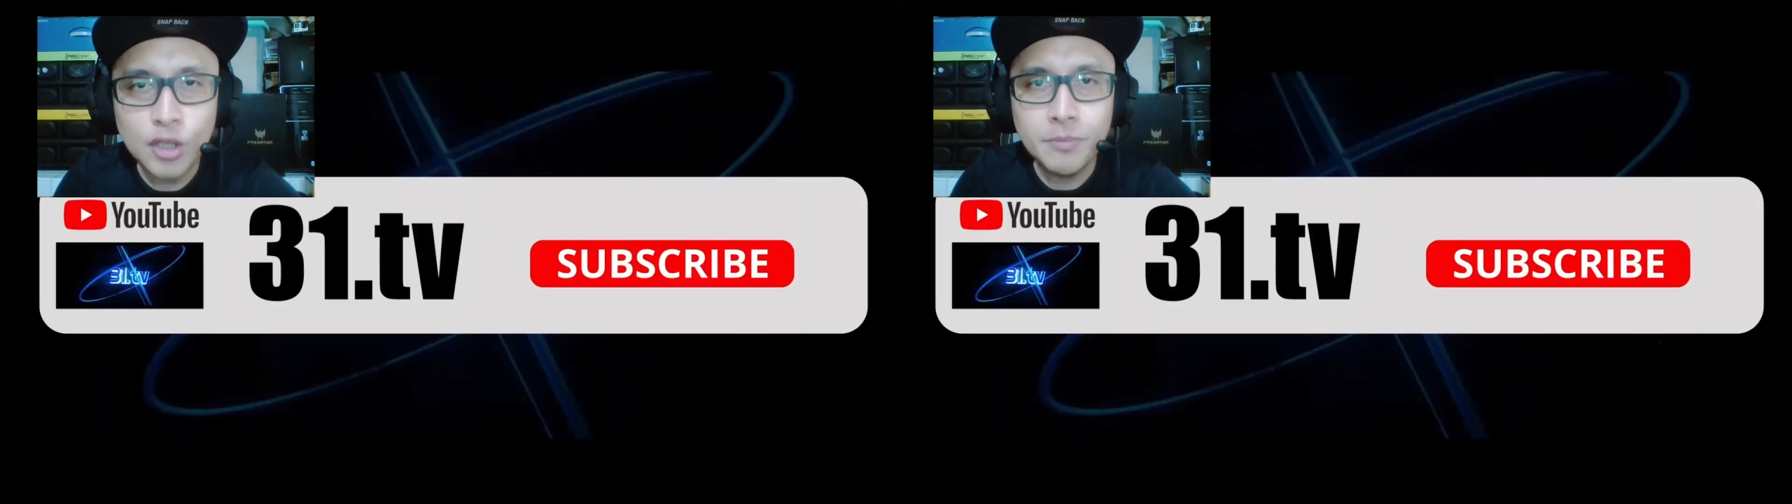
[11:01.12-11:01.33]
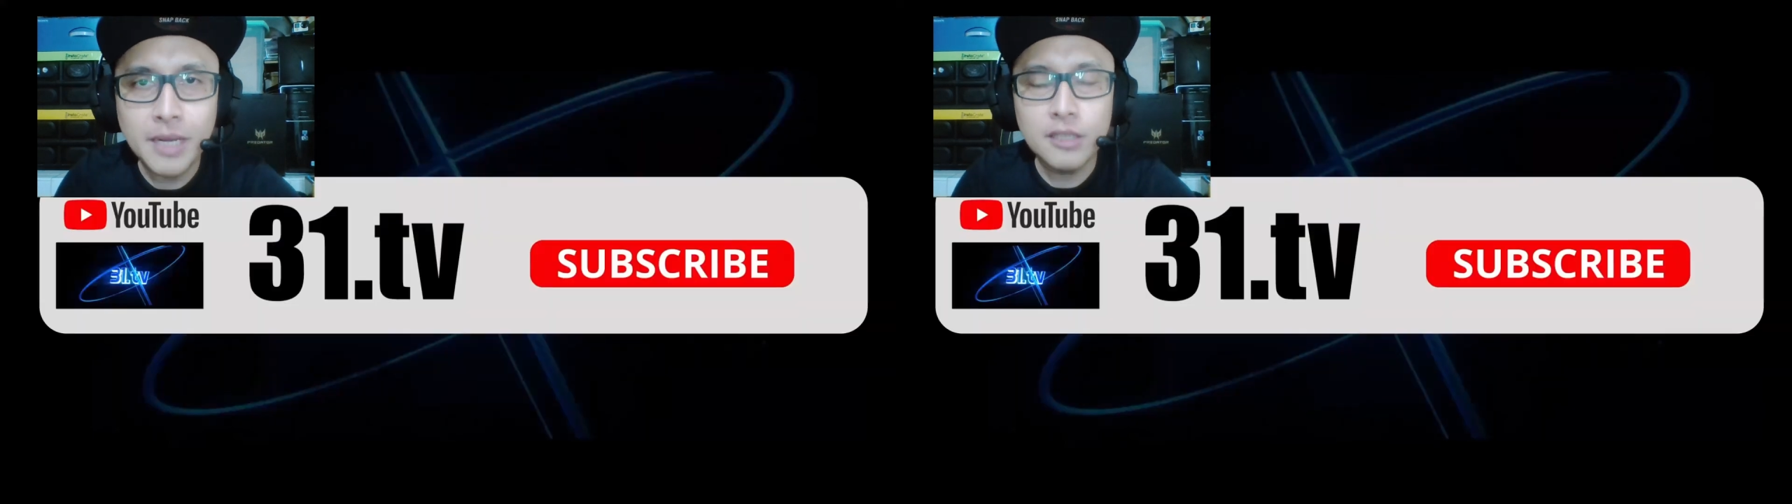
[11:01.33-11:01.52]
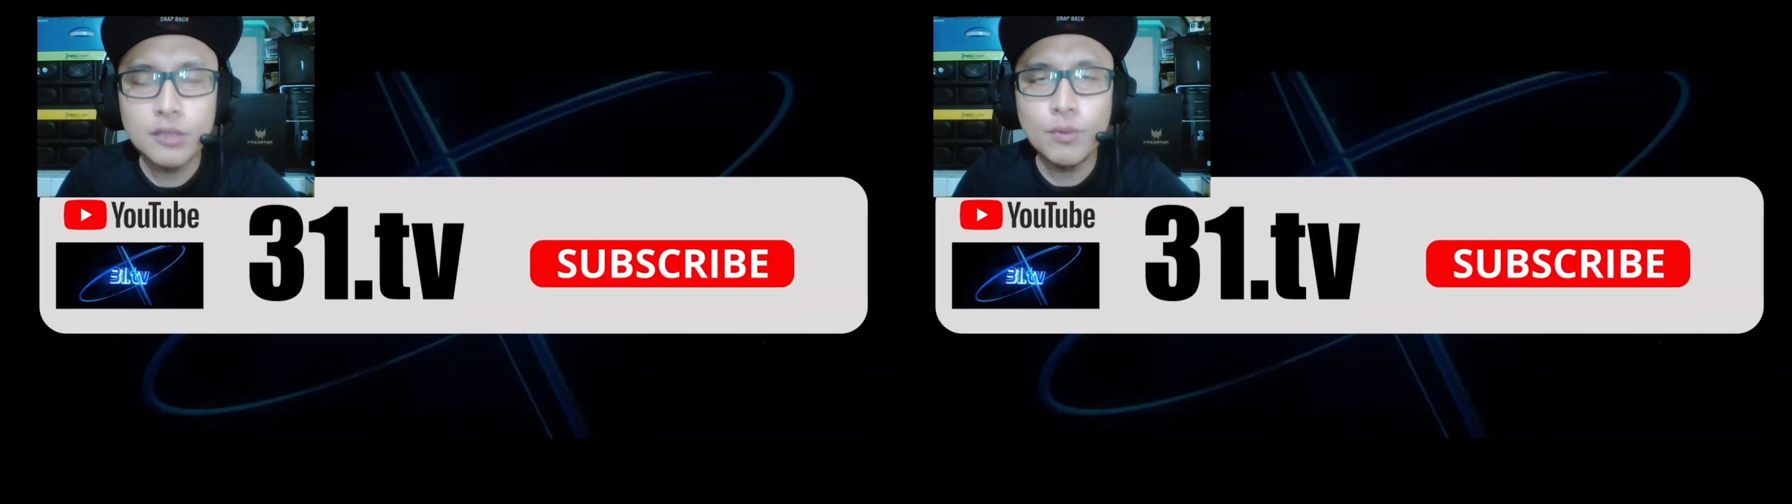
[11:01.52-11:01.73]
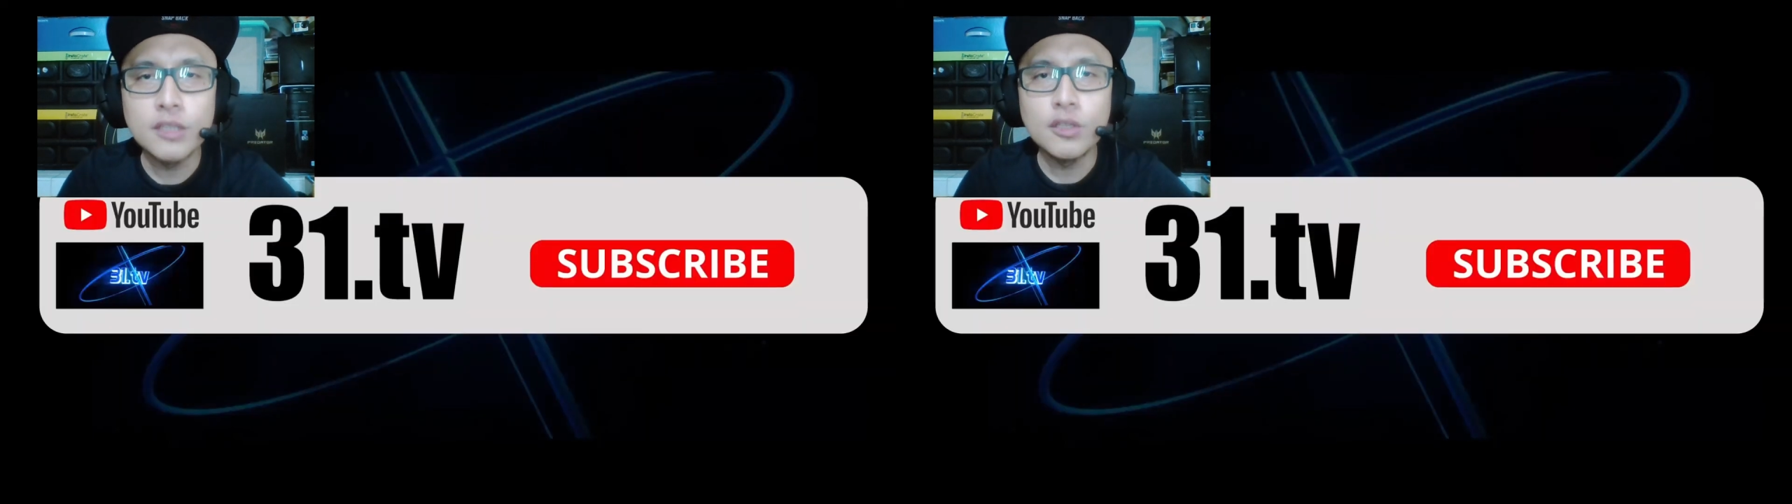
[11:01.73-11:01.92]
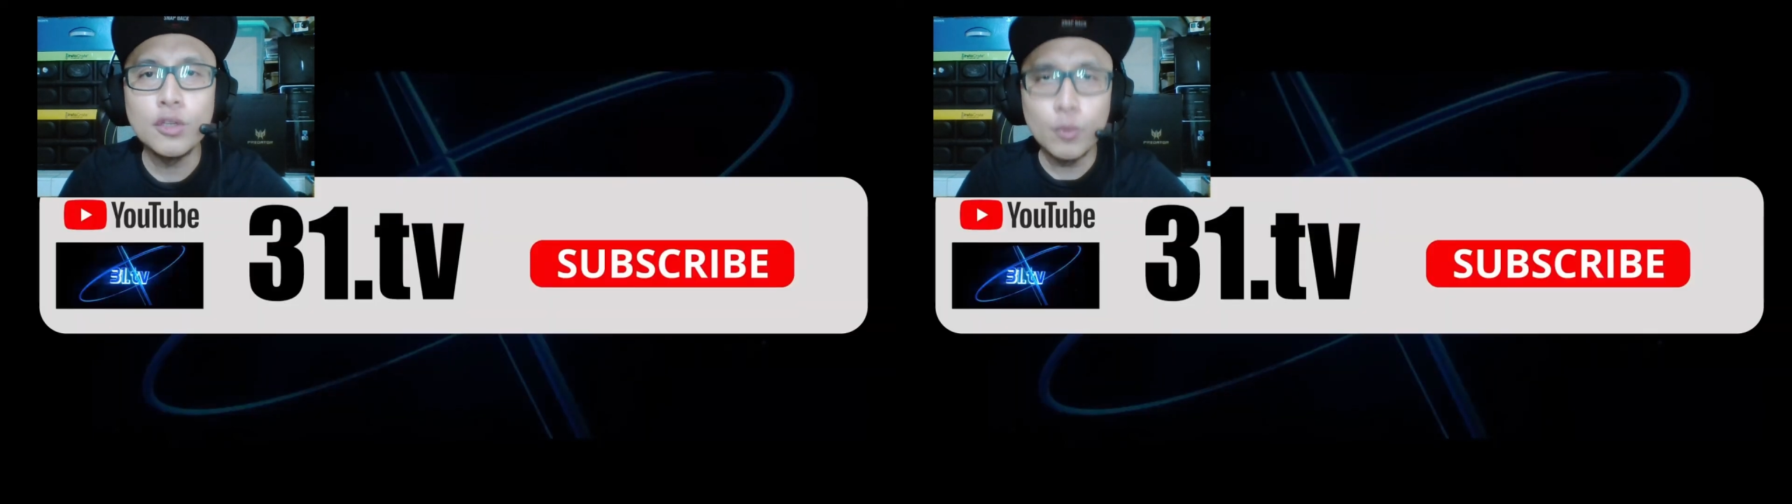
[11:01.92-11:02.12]
bell as well
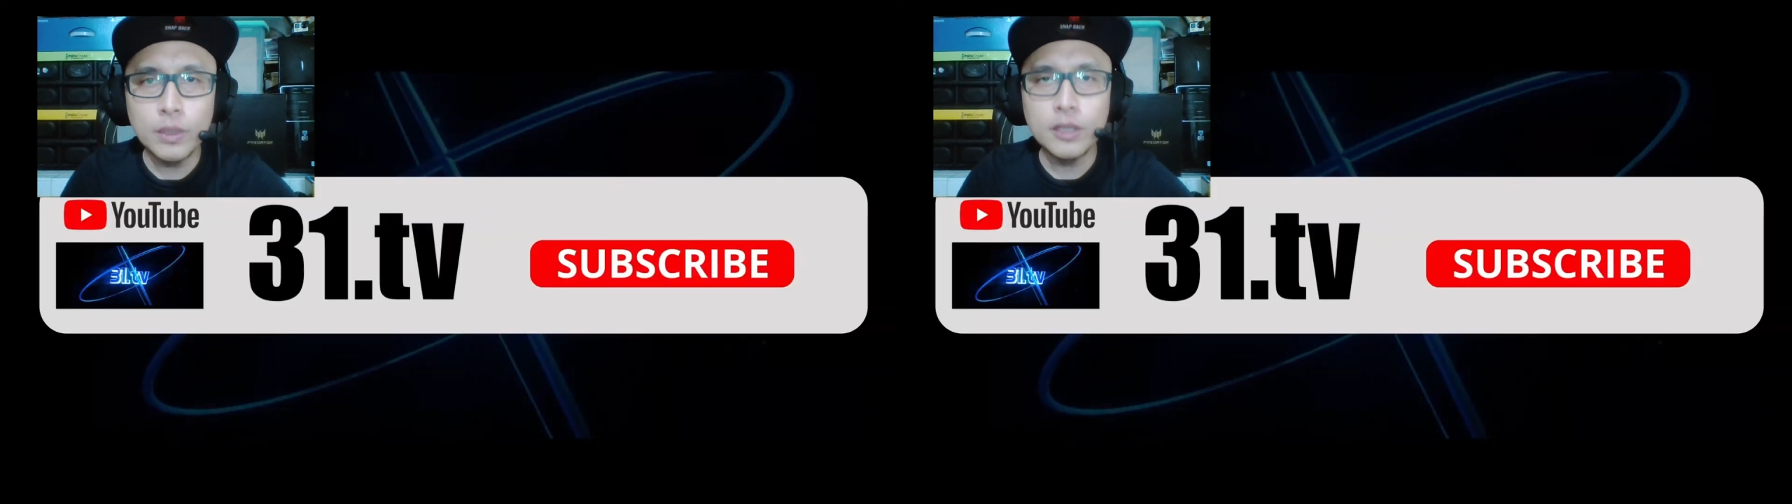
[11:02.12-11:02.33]
so you will